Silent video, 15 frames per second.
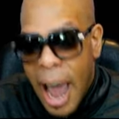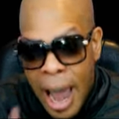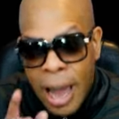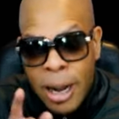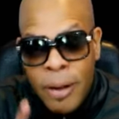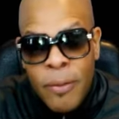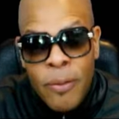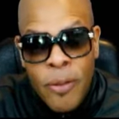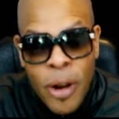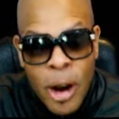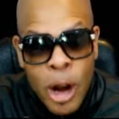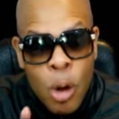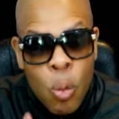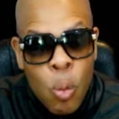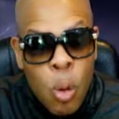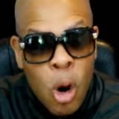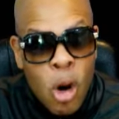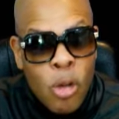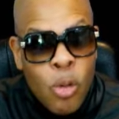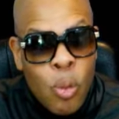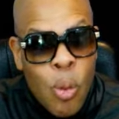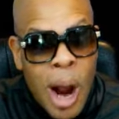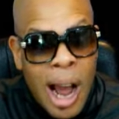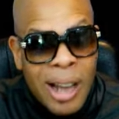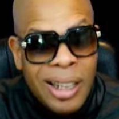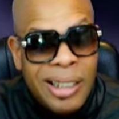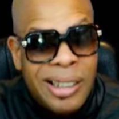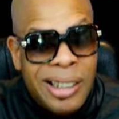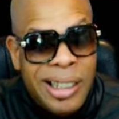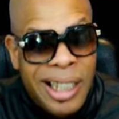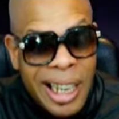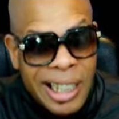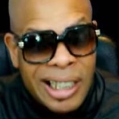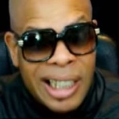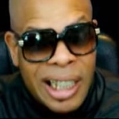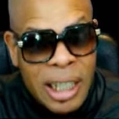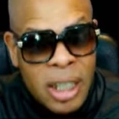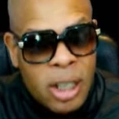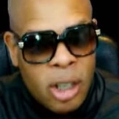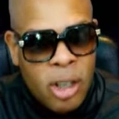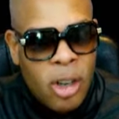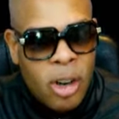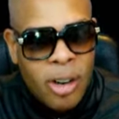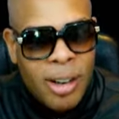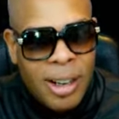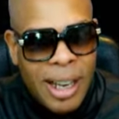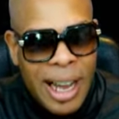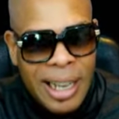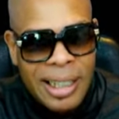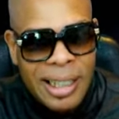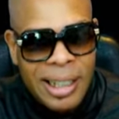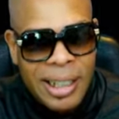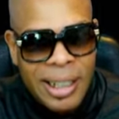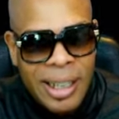and a very worthwhile additions to your collection.